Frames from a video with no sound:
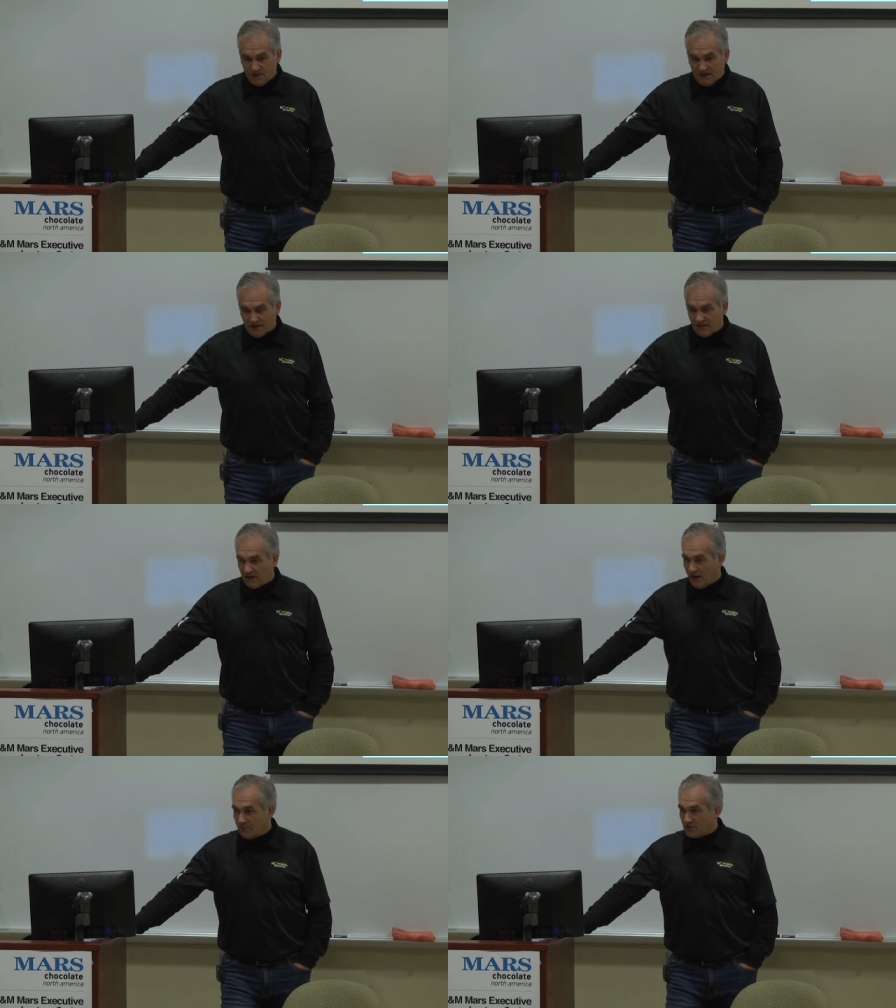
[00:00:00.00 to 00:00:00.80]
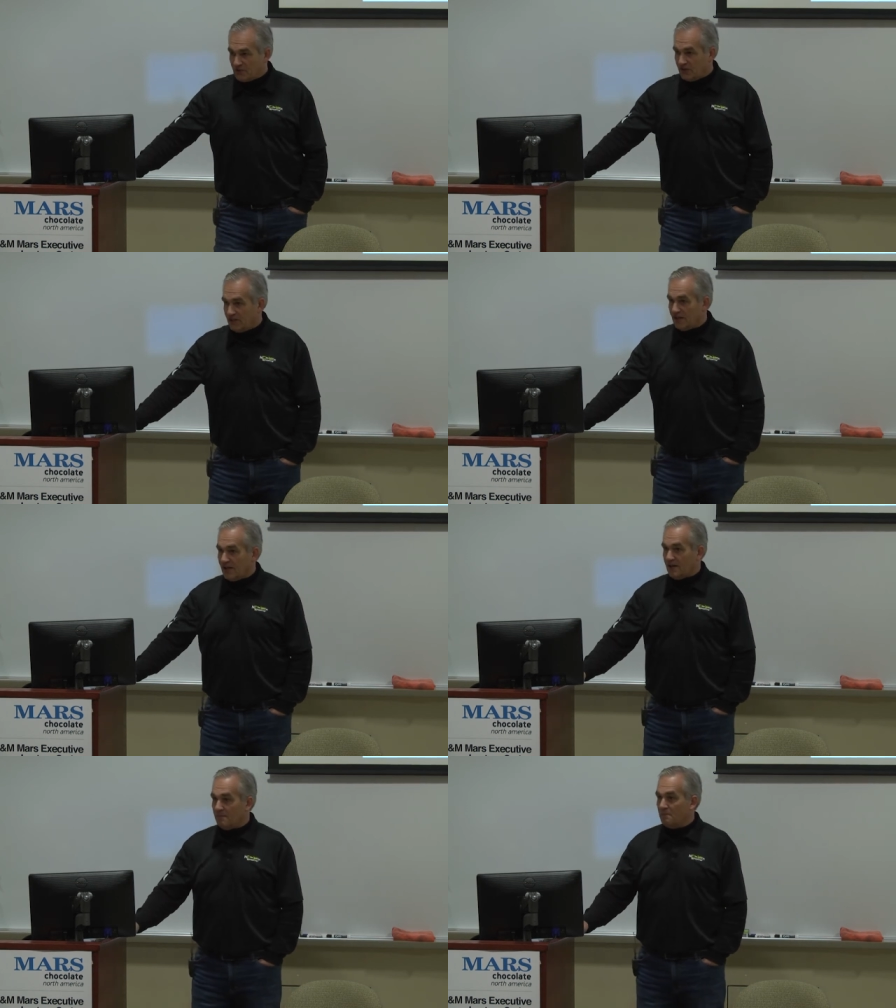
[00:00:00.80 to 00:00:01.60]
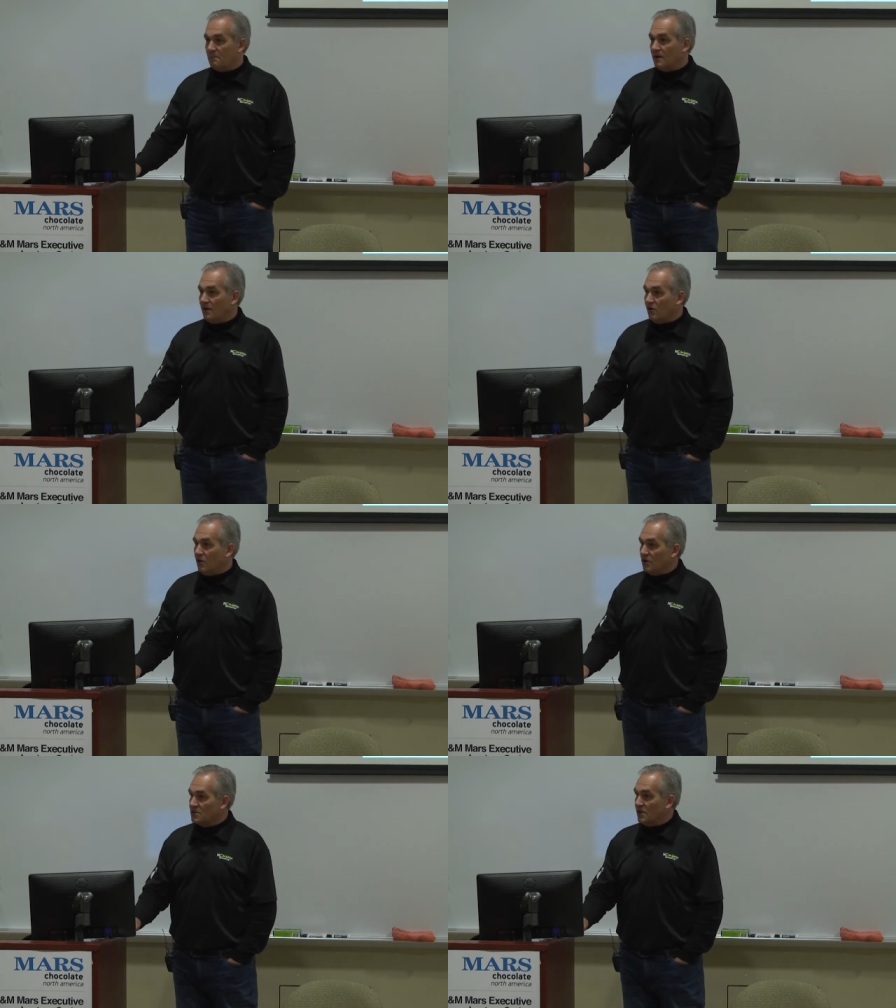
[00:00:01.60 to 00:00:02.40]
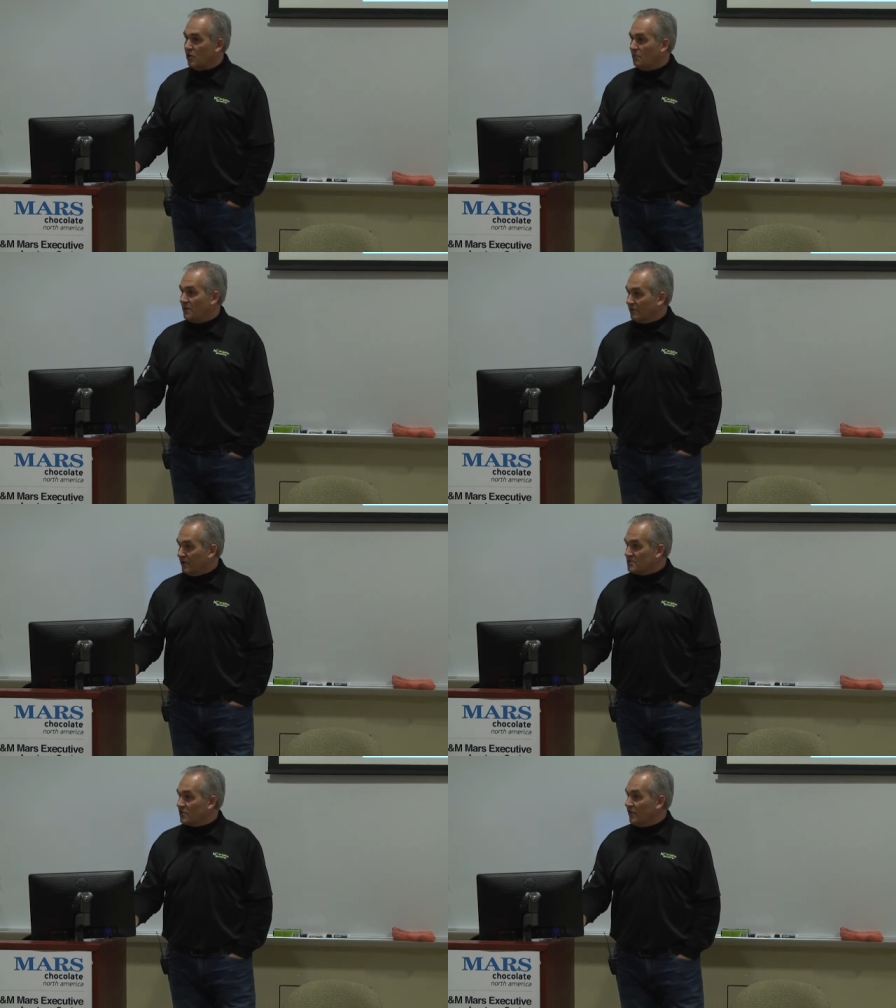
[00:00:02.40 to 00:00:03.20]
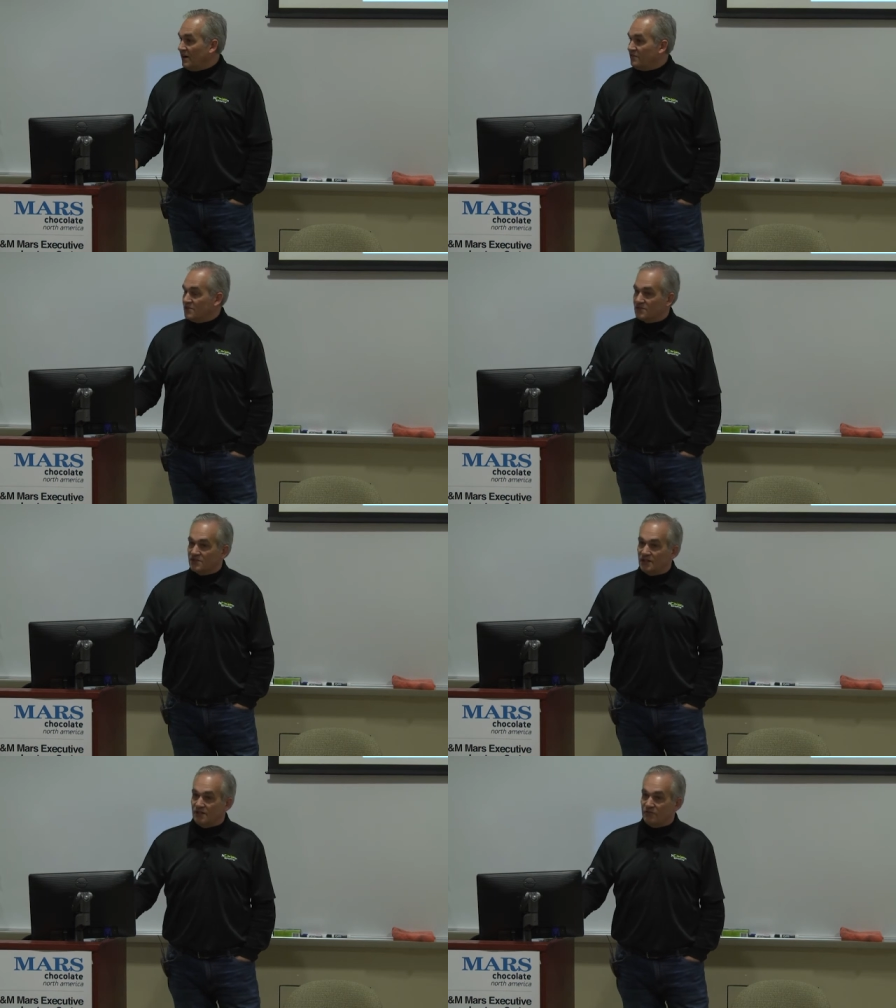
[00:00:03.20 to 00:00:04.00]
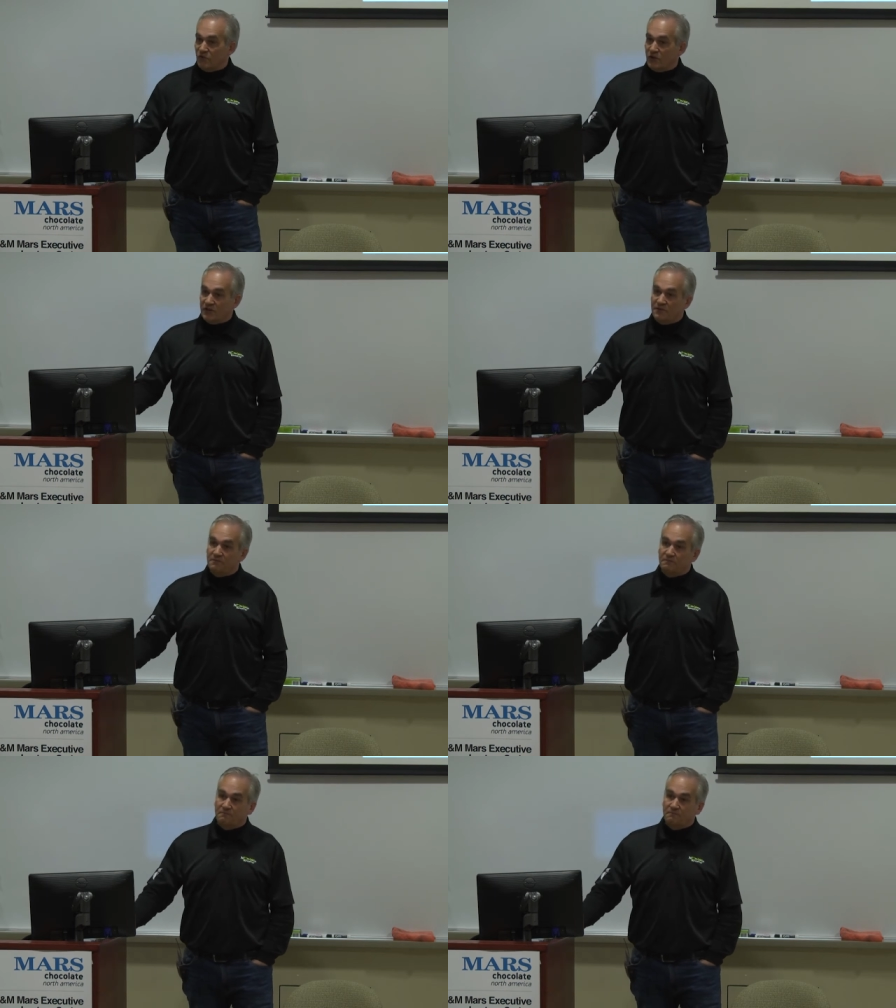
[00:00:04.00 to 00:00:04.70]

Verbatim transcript: and then an opportunity came along to open a regional office in Florida,